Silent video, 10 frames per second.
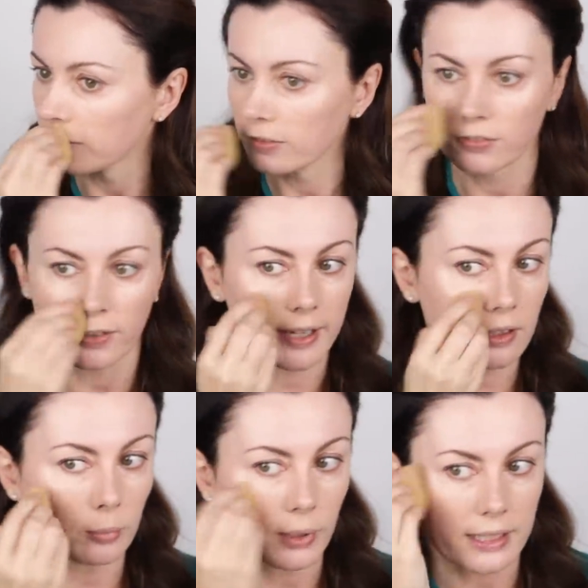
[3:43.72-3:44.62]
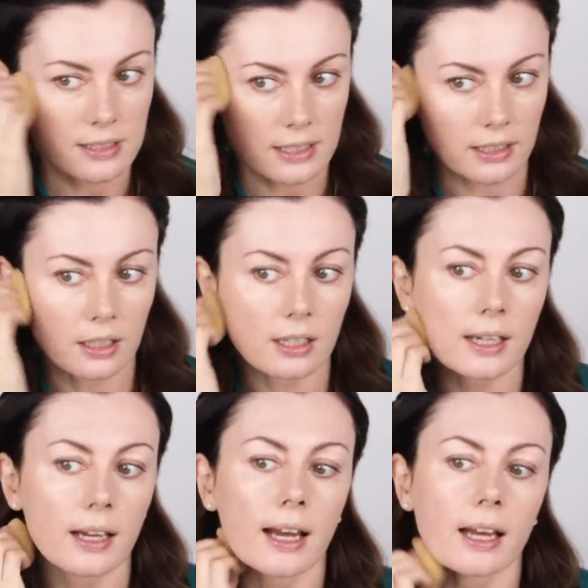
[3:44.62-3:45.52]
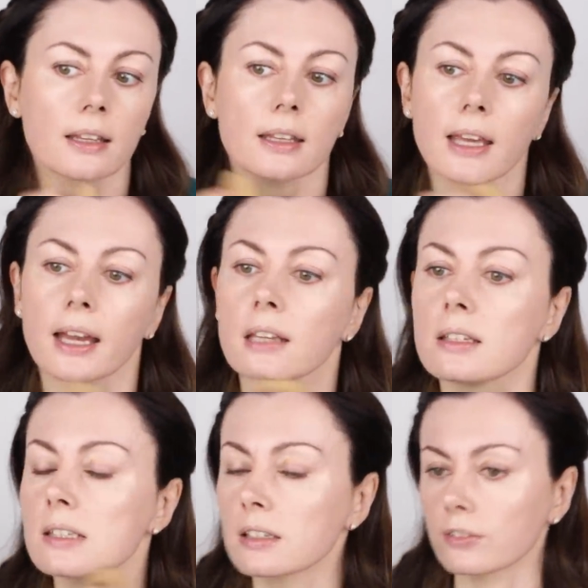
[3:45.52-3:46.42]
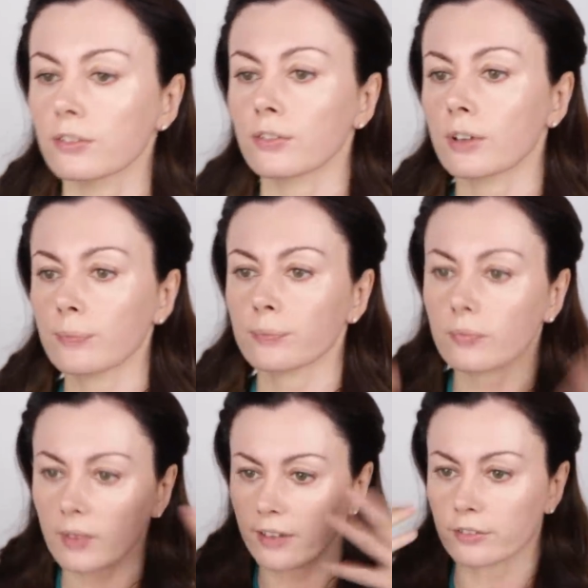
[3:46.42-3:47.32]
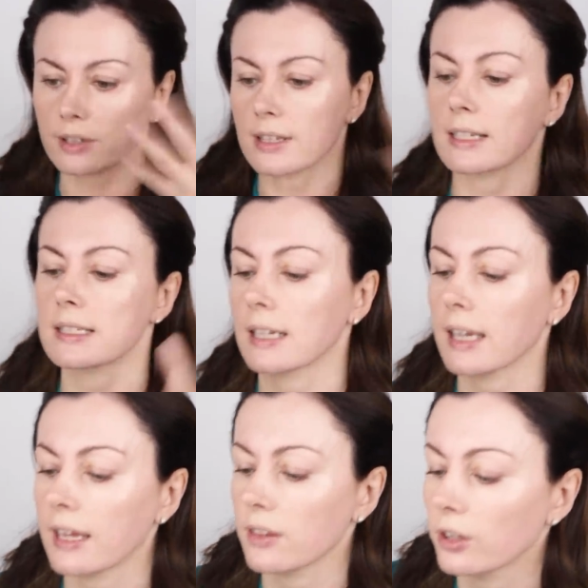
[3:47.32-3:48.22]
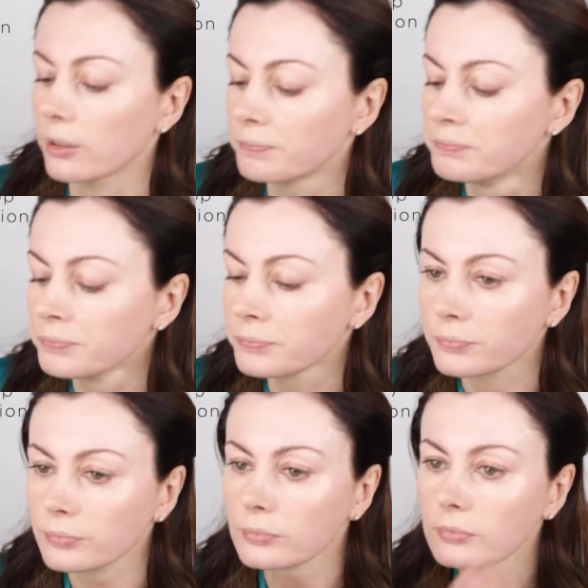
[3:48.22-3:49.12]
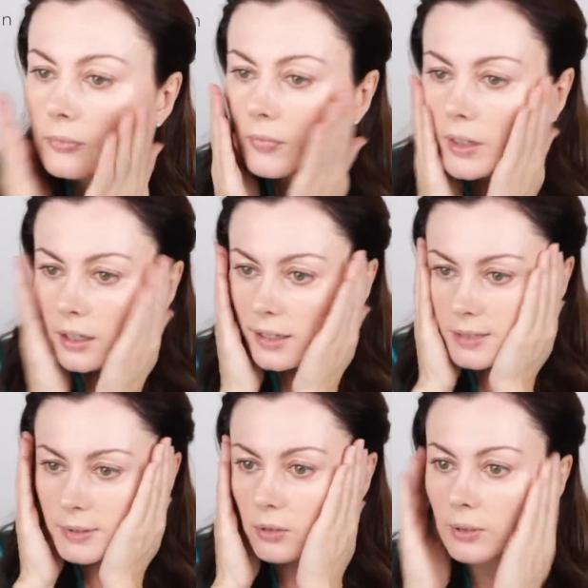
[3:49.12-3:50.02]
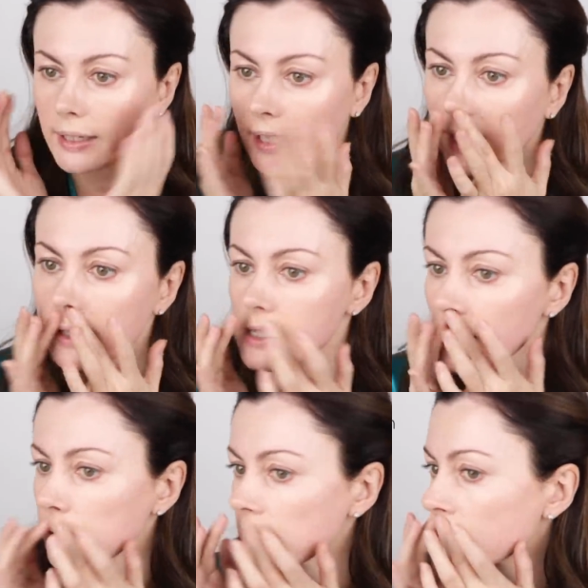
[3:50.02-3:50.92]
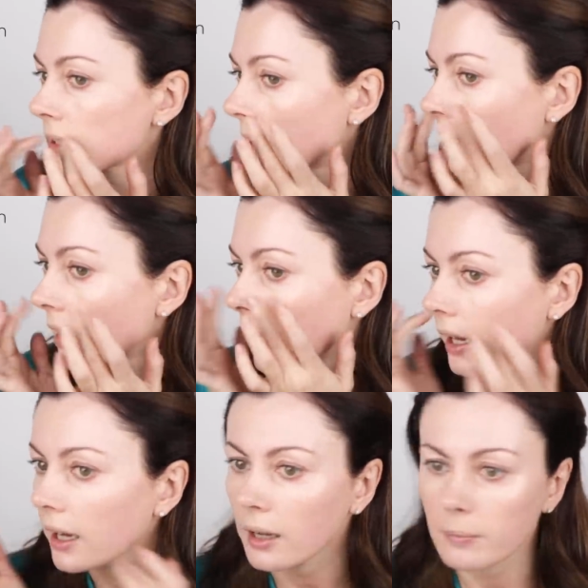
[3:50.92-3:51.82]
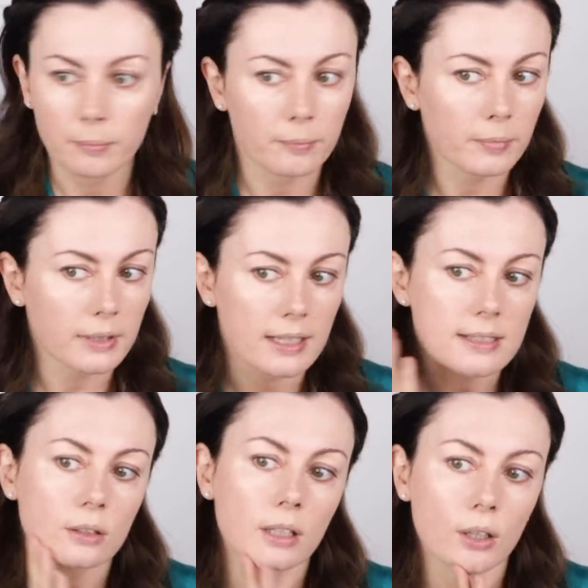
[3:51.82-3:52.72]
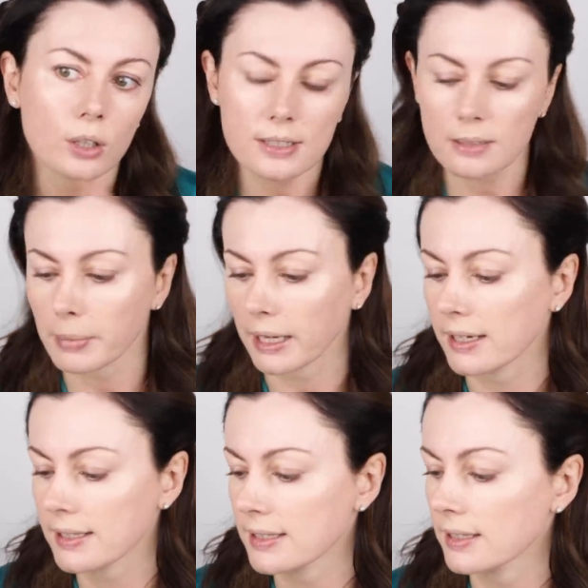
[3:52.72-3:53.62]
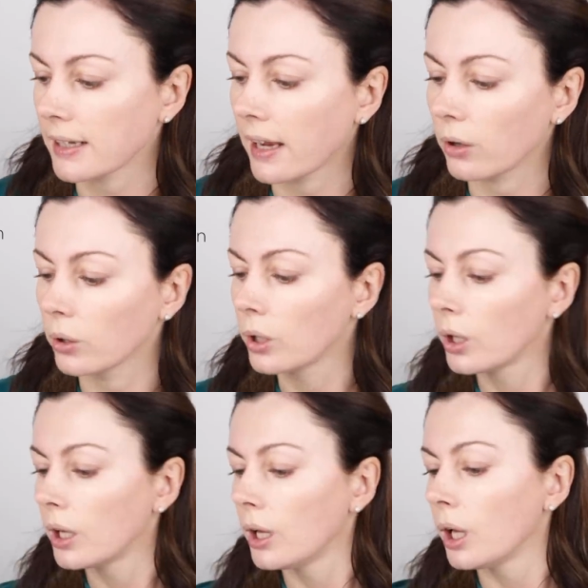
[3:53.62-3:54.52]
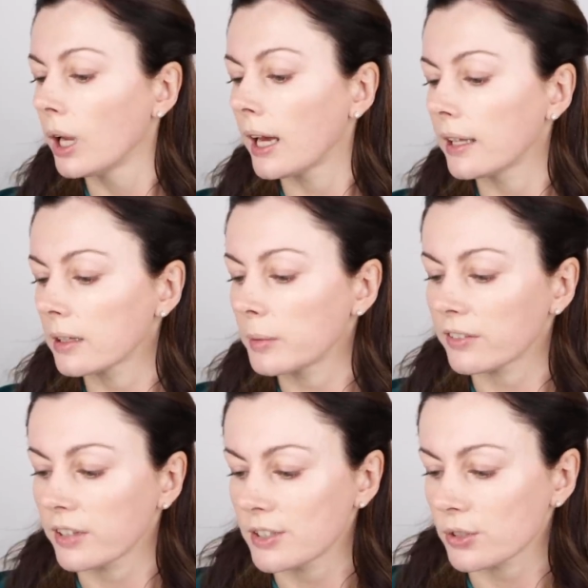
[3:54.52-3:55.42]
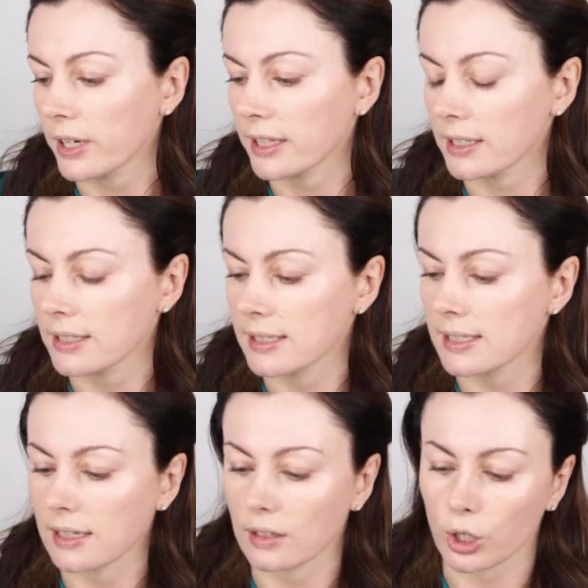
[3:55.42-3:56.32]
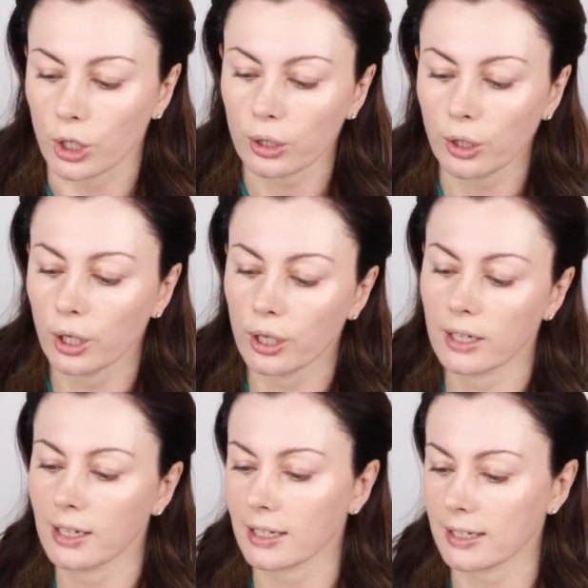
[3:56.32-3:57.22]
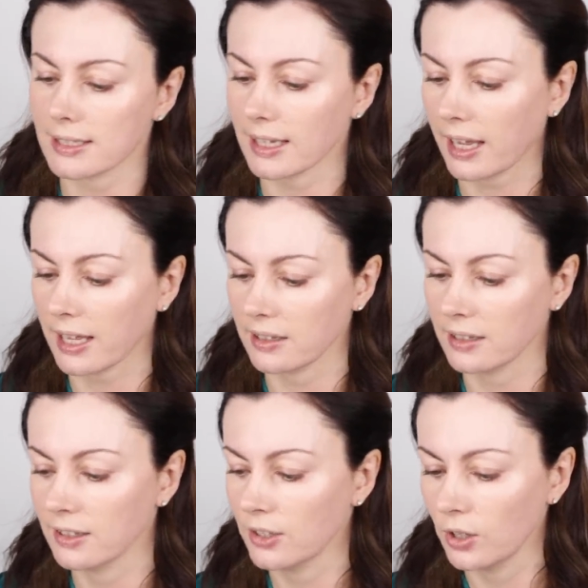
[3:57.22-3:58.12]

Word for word: final blending at the end of everything together because we don't like edges. That's looking good as a base. Now, a little bit of under eye concealer, because again,